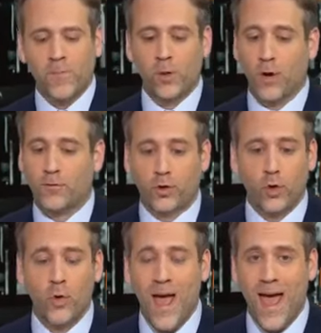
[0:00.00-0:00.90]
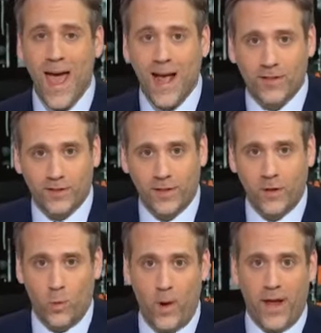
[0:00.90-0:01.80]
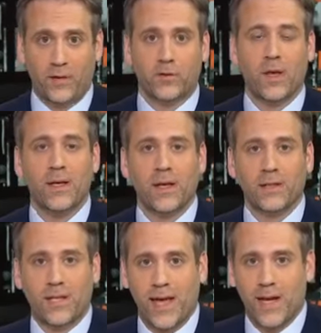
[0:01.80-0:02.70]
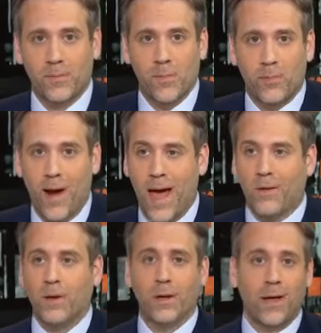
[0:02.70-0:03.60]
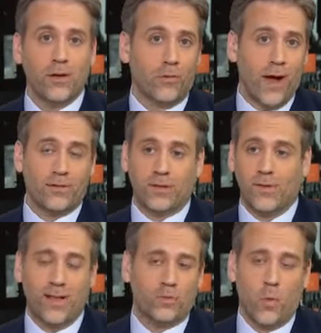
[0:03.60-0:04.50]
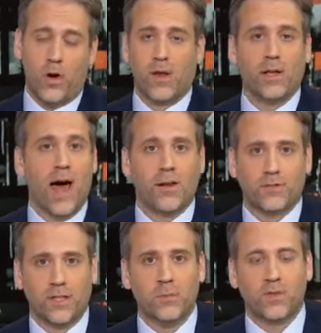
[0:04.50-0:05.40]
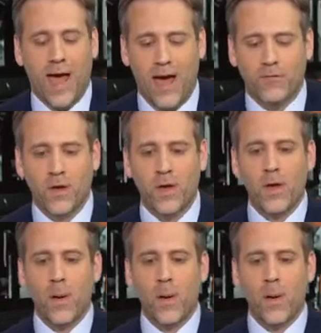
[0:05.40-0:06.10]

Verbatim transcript: You have two excellent wings in Tatum and Brown. And you're right, Stephen, that's more than a lot of teams have.